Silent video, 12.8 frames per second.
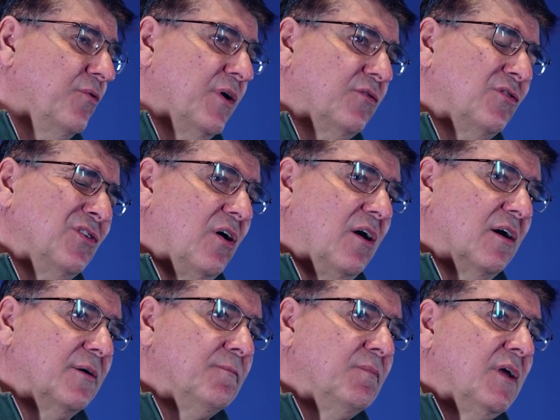US
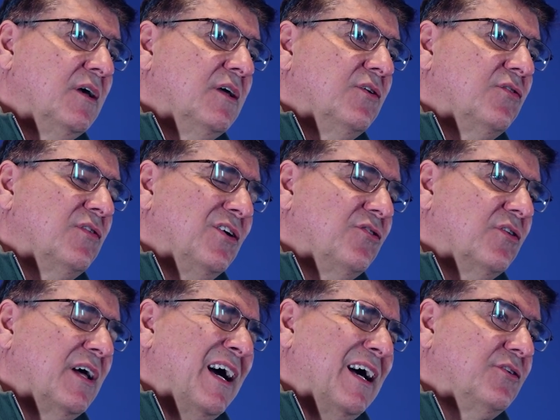dollar, such
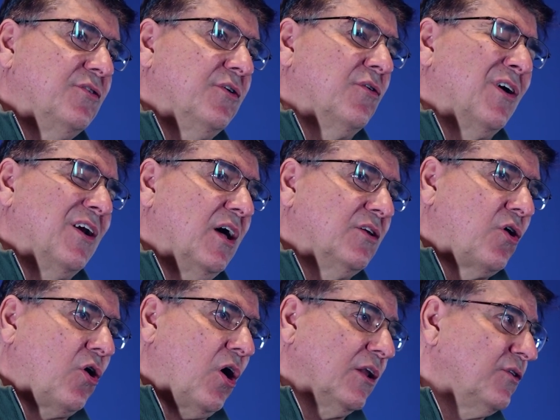that you are not
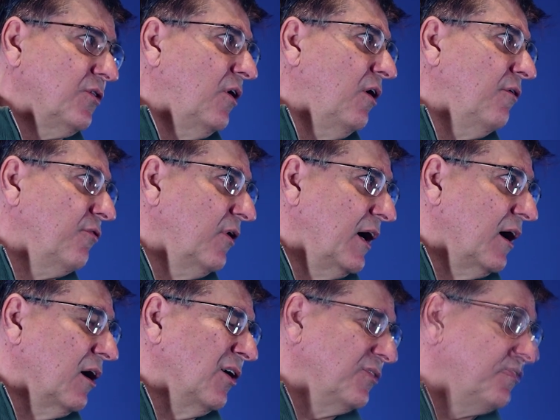caught off guard.